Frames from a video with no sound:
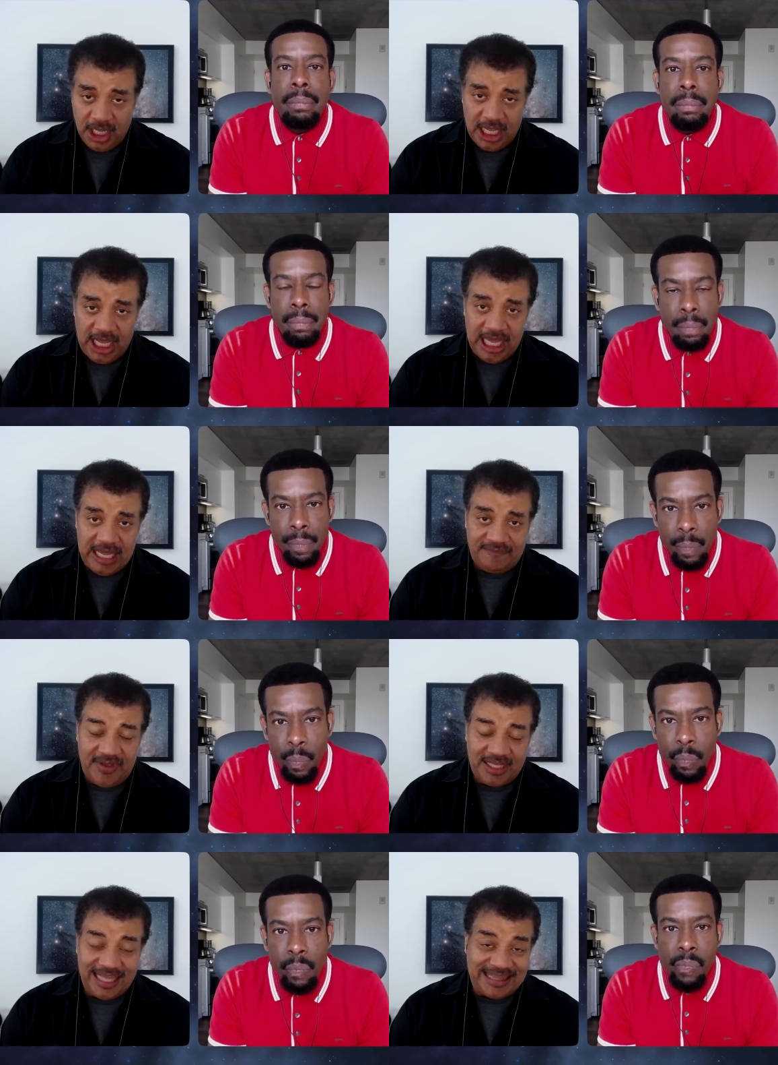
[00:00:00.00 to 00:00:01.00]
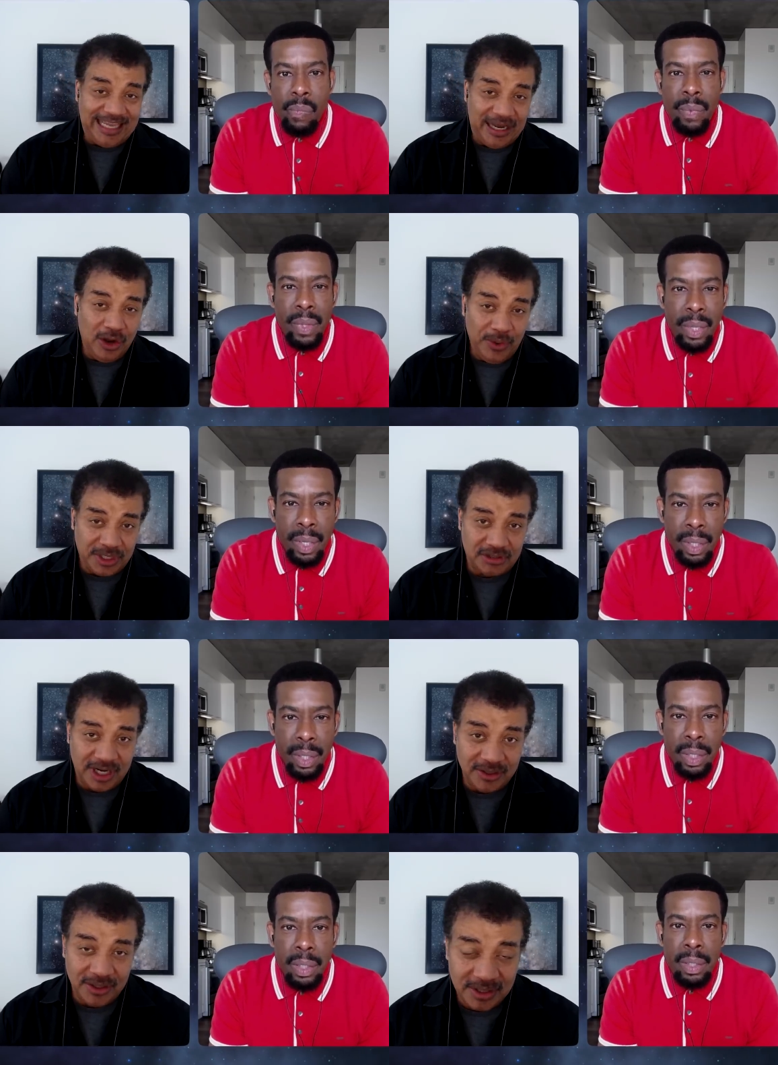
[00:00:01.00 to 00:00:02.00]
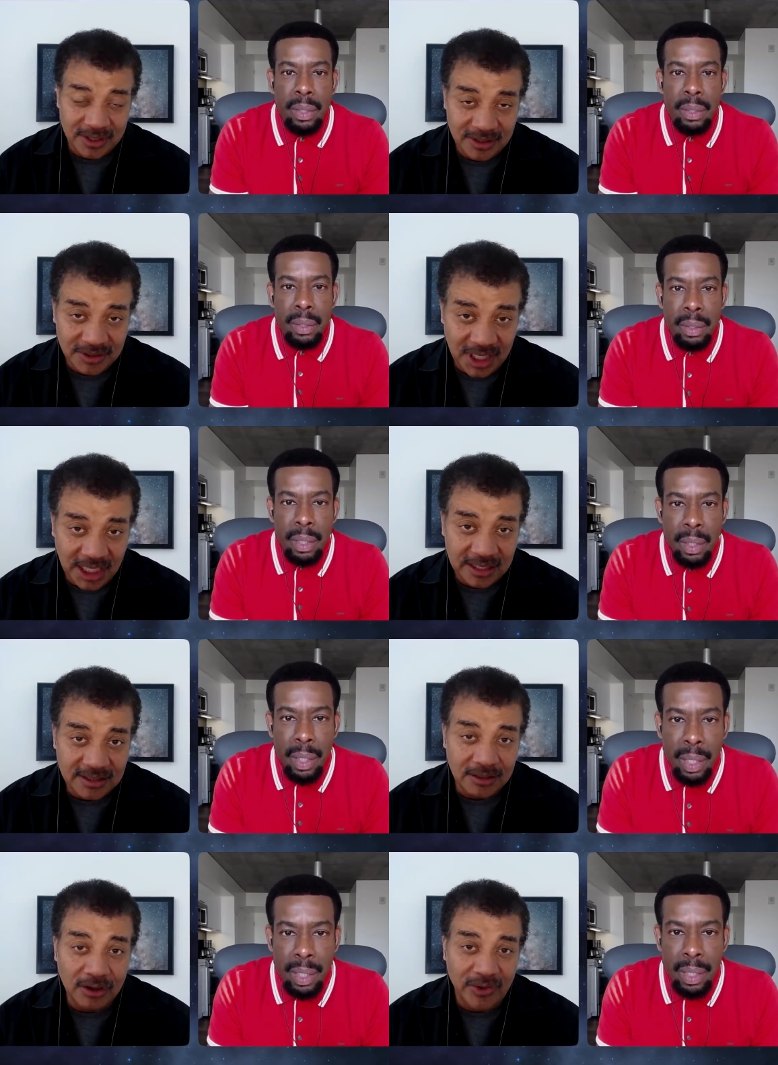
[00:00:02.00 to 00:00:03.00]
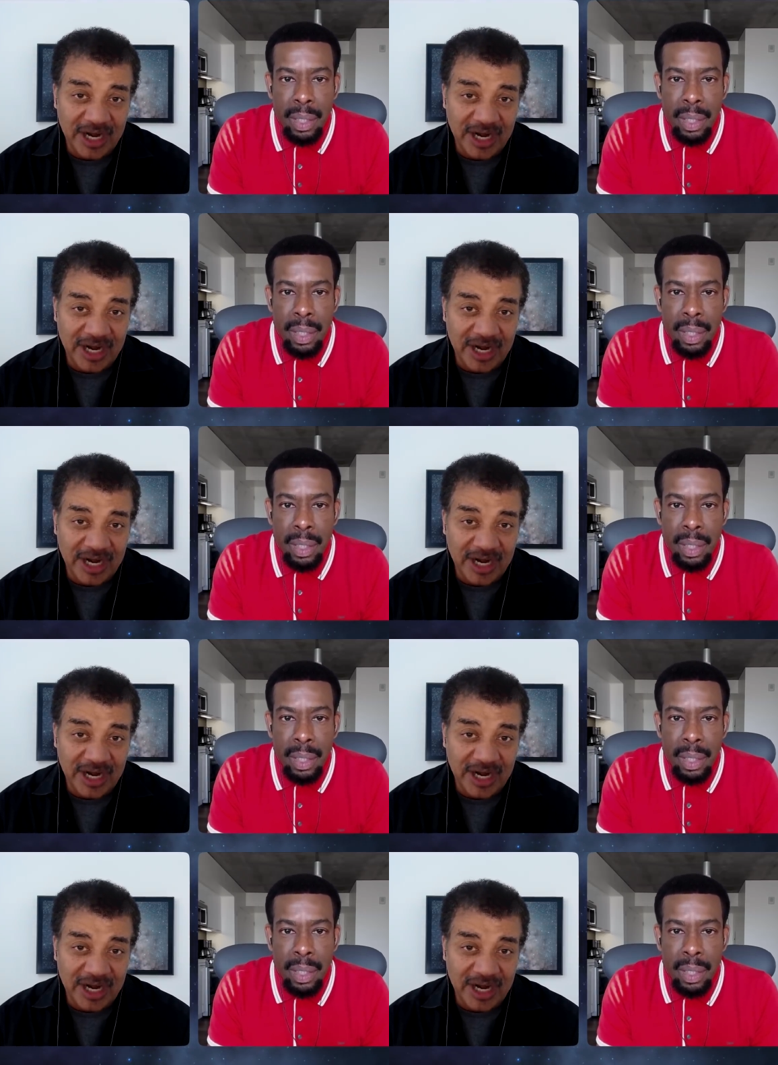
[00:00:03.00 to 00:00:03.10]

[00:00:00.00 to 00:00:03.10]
Speaker 1: Uh, in fact, I think I know what it's trying to do. You know what it's going to do, Chuck? It's going to go to an